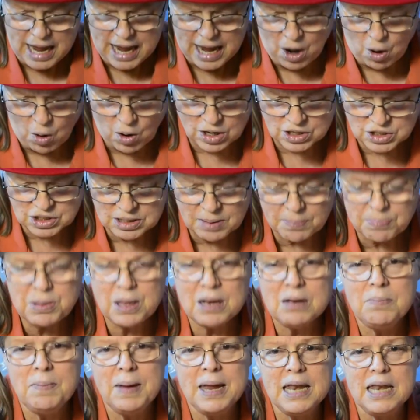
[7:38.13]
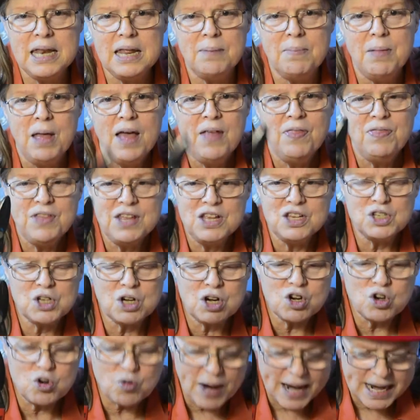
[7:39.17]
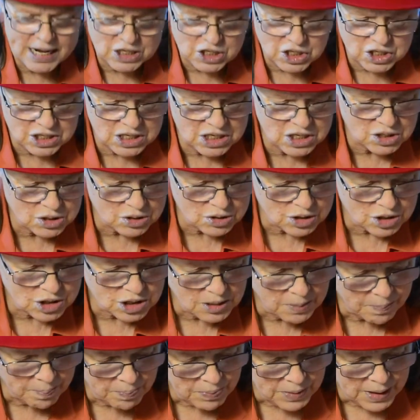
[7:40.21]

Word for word: Or something medium. These are great scissors.